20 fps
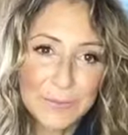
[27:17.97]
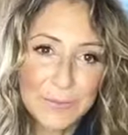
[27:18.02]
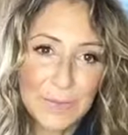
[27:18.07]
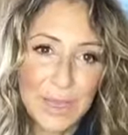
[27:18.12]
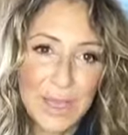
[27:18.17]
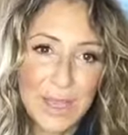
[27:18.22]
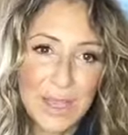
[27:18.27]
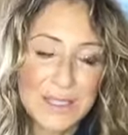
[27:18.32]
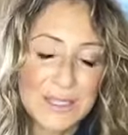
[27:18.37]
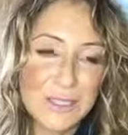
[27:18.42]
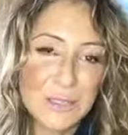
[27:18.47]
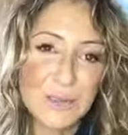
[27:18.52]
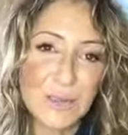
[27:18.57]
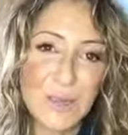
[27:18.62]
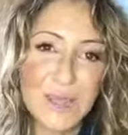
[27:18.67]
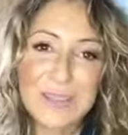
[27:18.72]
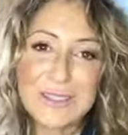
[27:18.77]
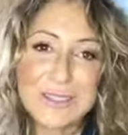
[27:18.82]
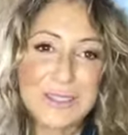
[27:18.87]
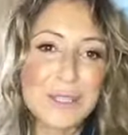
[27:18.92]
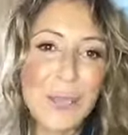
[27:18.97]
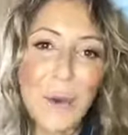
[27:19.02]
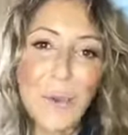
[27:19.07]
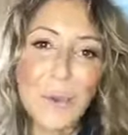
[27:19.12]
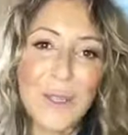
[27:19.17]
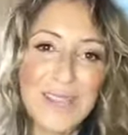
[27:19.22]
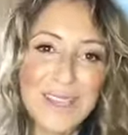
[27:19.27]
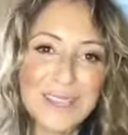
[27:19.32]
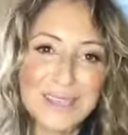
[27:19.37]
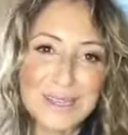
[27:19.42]
It's so
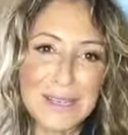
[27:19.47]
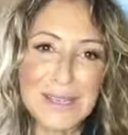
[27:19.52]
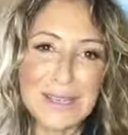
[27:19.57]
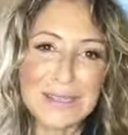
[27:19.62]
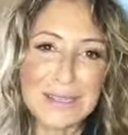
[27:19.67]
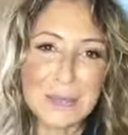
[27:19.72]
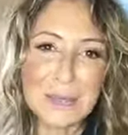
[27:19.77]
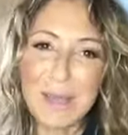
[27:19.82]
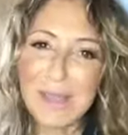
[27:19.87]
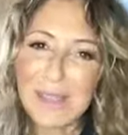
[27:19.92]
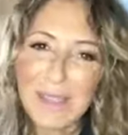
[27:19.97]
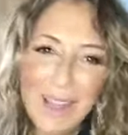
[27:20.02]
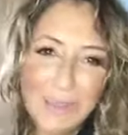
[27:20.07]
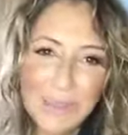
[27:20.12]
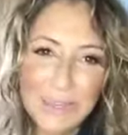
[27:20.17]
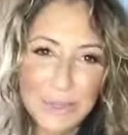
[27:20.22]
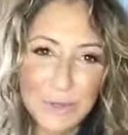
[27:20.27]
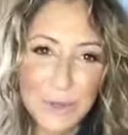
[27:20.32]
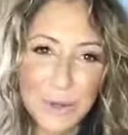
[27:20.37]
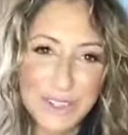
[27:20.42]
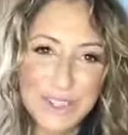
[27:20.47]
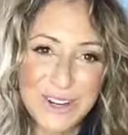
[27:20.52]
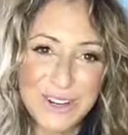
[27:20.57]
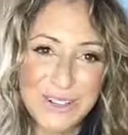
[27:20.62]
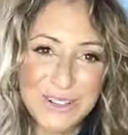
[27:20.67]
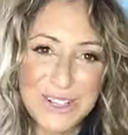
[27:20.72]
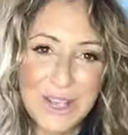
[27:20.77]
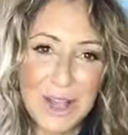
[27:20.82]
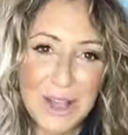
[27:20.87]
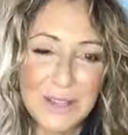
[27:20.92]
easy to be loving towards
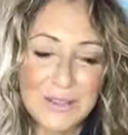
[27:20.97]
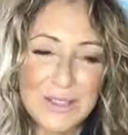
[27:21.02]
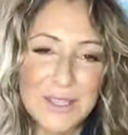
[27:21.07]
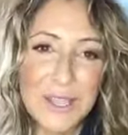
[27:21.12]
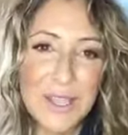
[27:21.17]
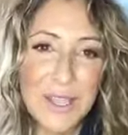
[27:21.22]
ourselves